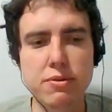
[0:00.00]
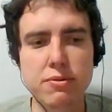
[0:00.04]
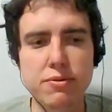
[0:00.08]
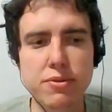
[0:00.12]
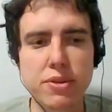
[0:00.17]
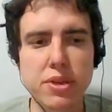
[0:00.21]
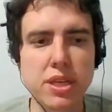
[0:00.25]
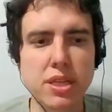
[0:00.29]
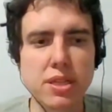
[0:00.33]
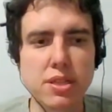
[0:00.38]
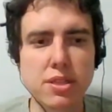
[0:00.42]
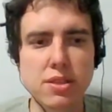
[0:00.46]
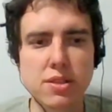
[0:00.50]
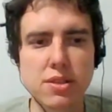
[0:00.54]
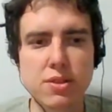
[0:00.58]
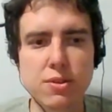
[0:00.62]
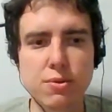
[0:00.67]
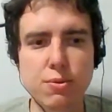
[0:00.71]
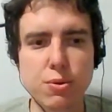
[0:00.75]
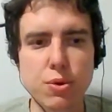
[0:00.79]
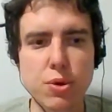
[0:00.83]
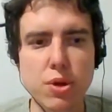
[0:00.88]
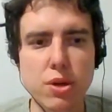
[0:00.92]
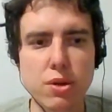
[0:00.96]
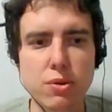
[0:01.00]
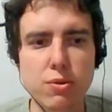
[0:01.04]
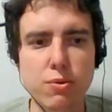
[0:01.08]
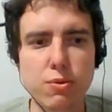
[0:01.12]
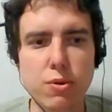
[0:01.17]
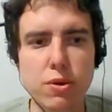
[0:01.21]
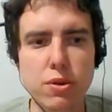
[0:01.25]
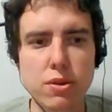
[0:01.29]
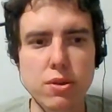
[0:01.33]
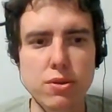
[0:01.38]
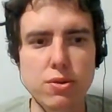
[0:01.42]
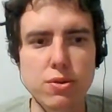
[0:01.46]
things we are
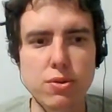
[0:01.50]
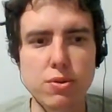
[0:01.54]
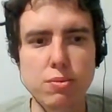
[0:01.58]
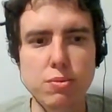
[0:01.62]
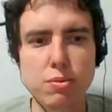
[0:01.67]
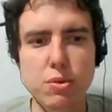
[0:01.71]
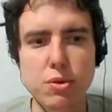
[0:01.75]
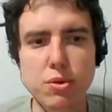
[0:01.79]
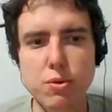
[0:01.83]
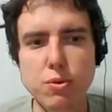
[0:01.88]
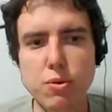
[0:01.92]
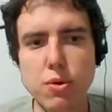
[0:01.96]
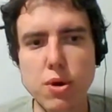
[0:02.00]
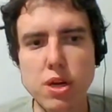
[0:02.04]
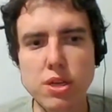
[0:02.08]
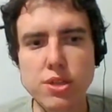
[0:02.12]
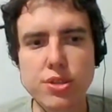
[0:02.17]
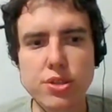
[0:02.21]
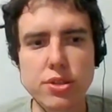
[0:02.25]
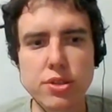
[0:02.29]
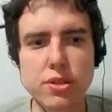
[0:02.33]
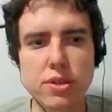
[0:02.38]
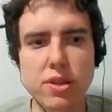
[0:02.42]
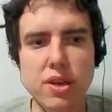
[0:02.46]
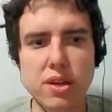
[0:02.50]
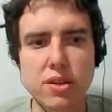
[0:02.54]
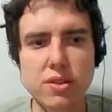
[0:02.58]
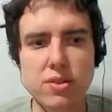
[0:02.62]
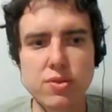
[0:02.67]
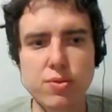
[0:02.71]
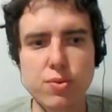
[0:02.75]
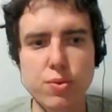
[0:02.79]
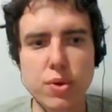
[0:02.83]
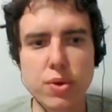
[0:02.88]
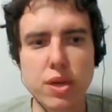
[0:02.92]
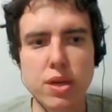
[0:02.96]
going to be watching
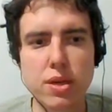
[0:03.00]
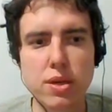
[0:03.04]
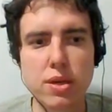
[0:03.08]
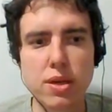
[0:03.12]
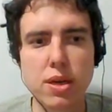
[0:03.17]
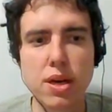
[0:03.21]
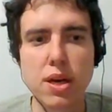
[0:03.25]
next week